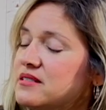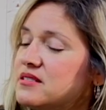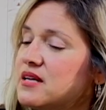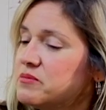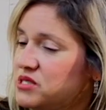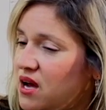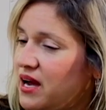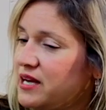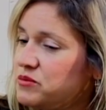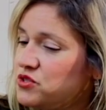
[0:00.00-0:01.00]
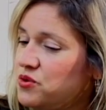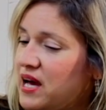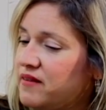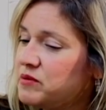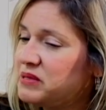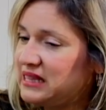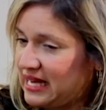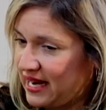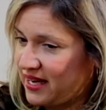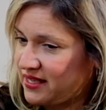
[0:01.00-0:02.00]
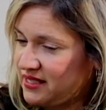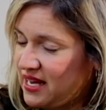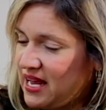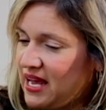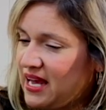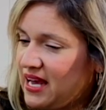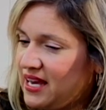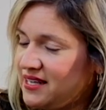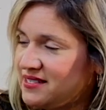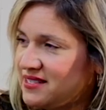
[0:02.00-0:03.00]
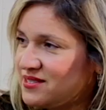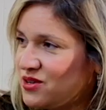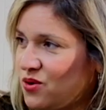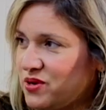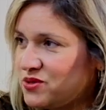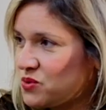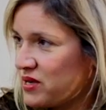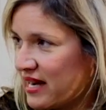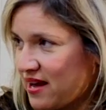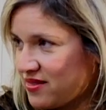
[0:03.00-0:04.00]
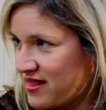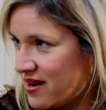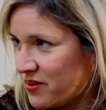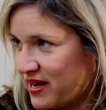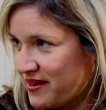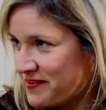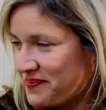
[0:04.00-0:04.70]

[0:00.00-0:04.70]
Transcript: Sometimes you have a plan, and it doesn't always work out that way.